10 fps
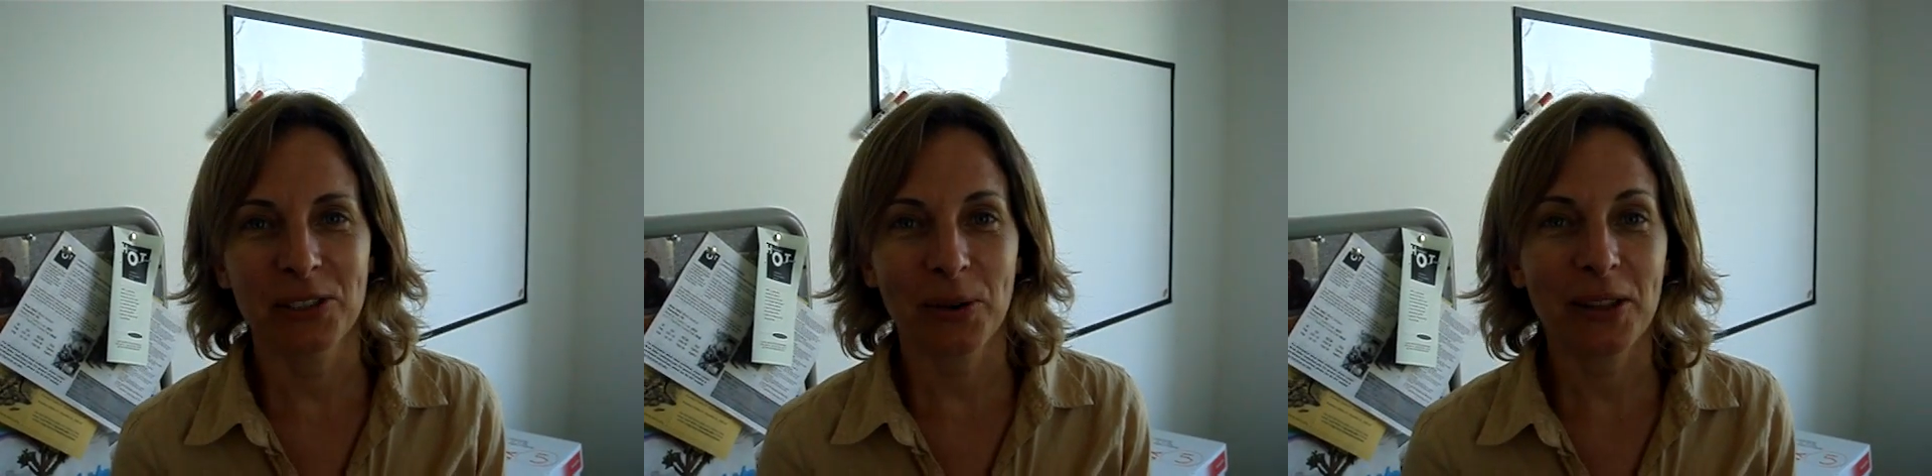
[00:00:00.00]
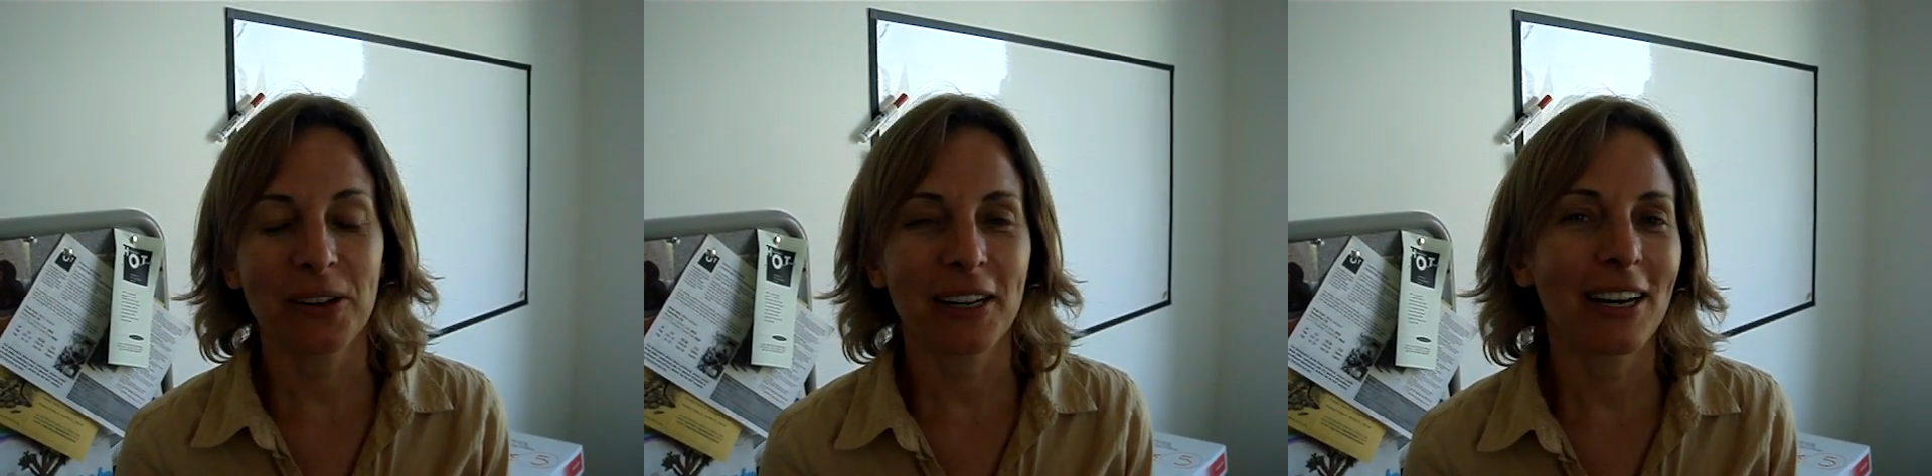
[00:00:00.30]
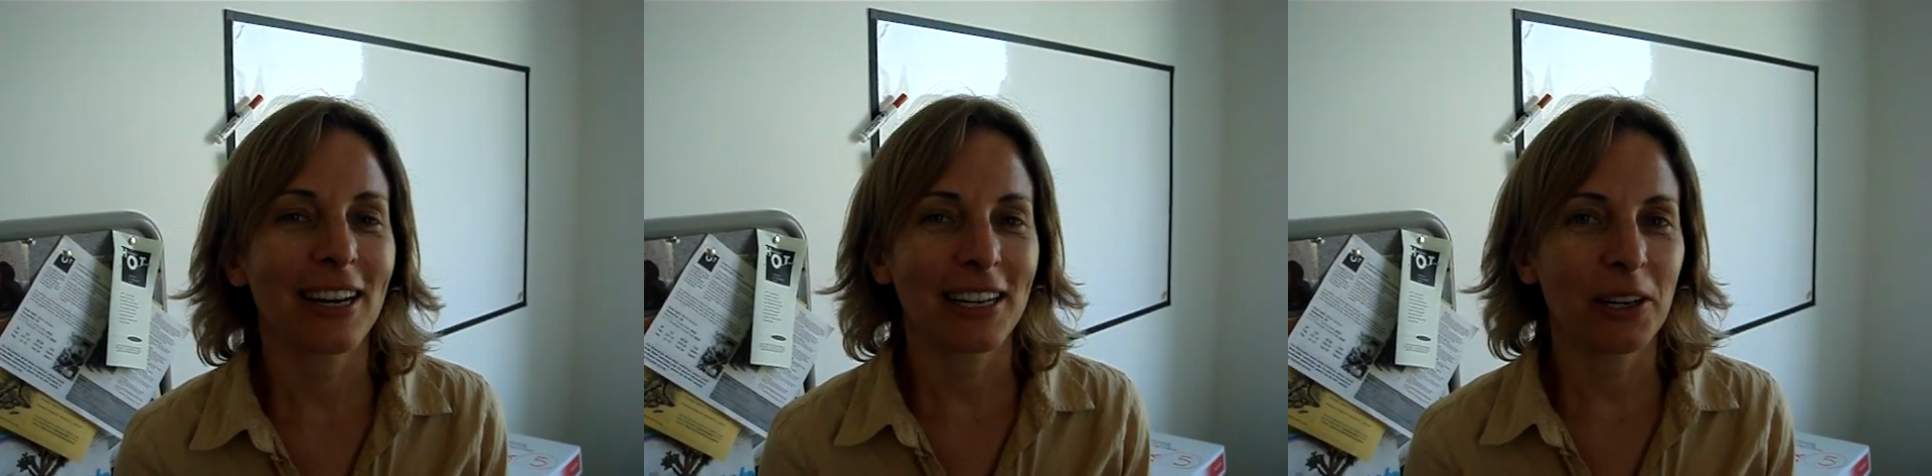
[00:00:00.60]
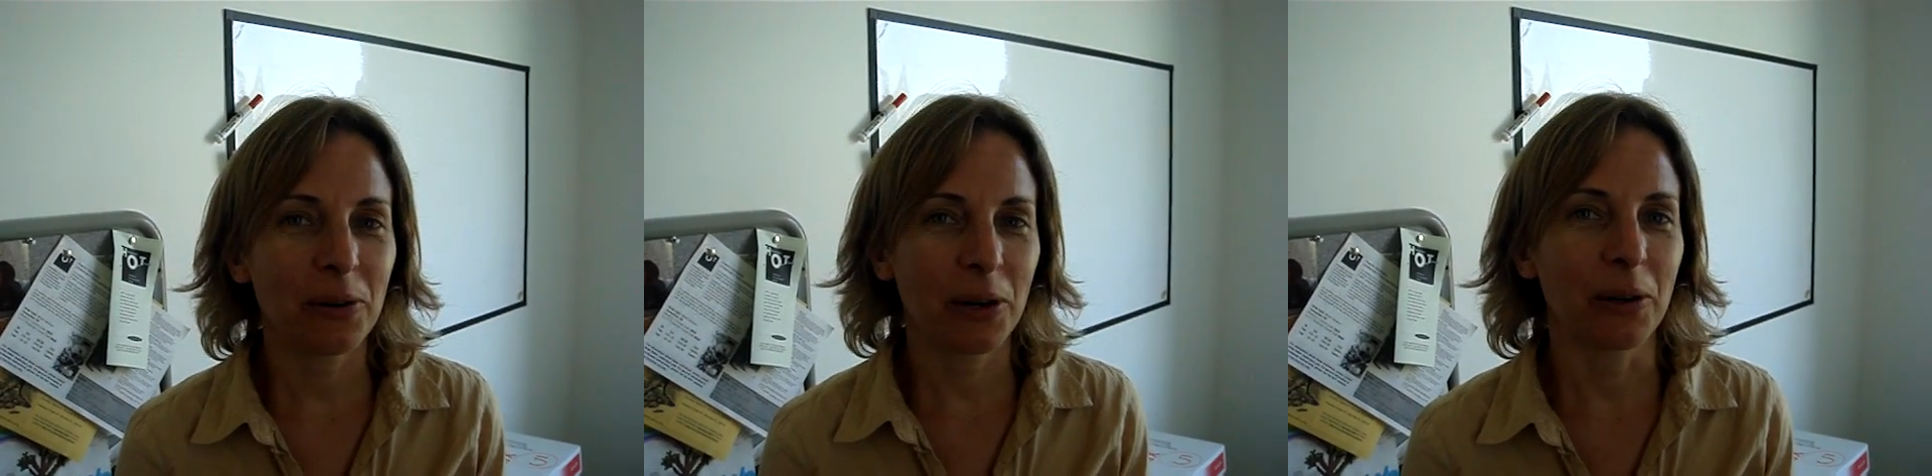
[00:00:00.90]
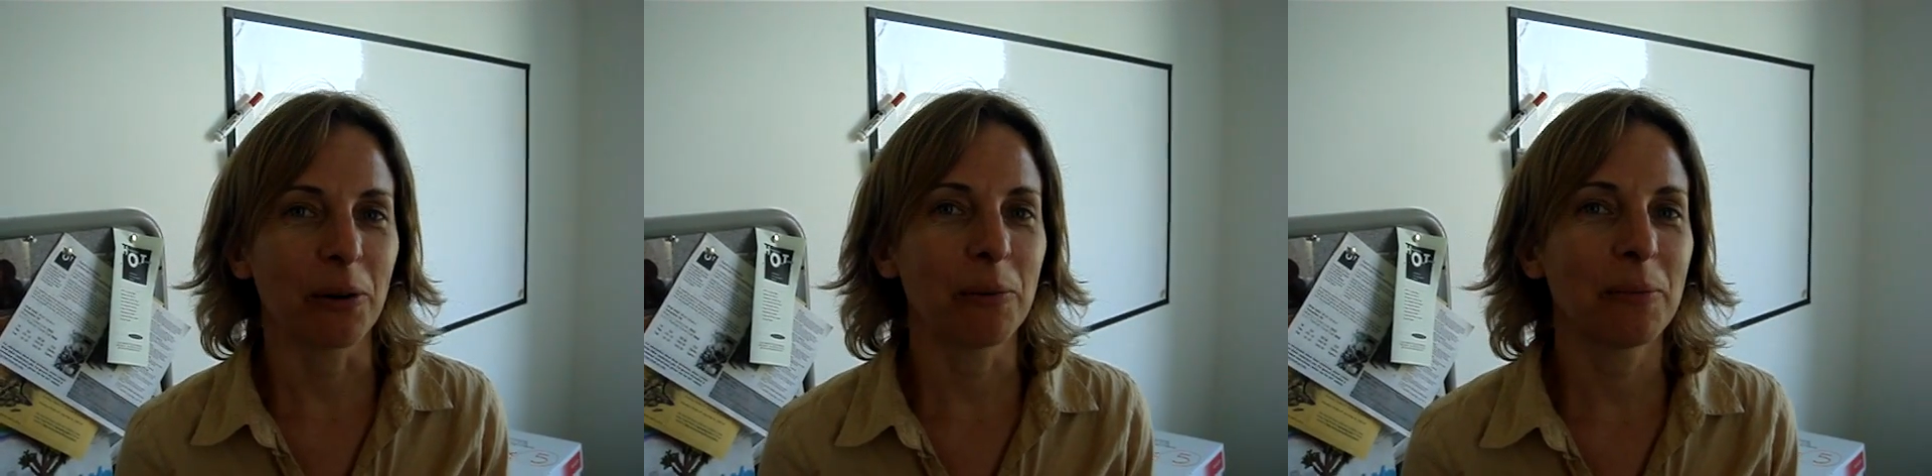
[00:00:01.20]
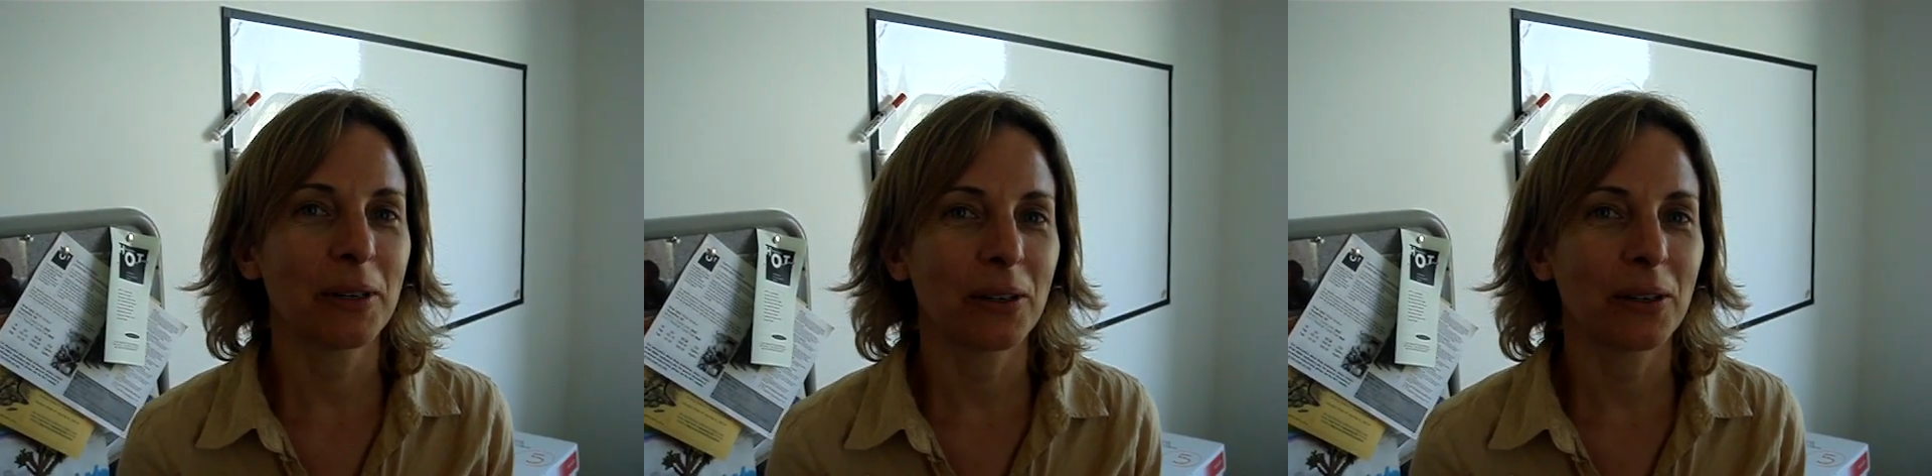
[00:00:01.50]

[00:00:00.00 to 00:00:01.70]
is whether or not I go home